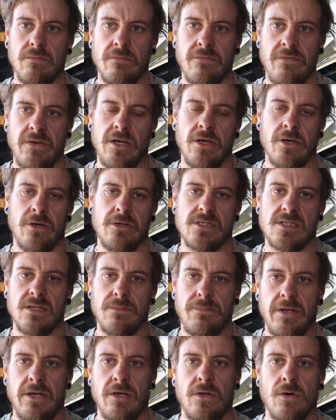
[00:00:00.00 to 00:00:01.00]
videos,
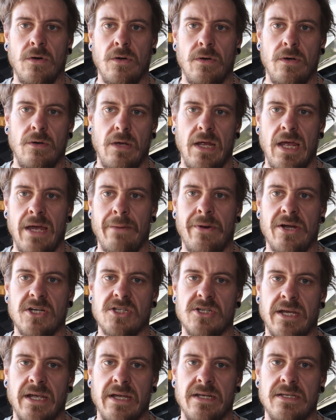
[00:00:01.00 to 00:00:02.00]
depending on how
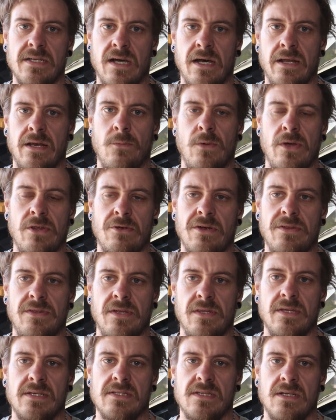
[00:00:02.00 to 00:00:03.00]
much I get done and whether I
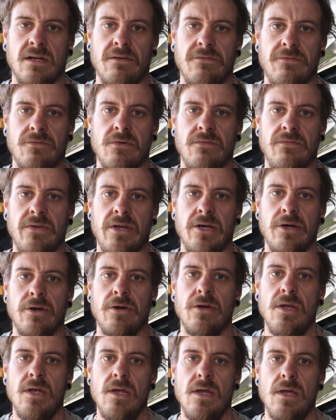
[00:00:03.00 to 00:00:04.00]
think there's enough for a video.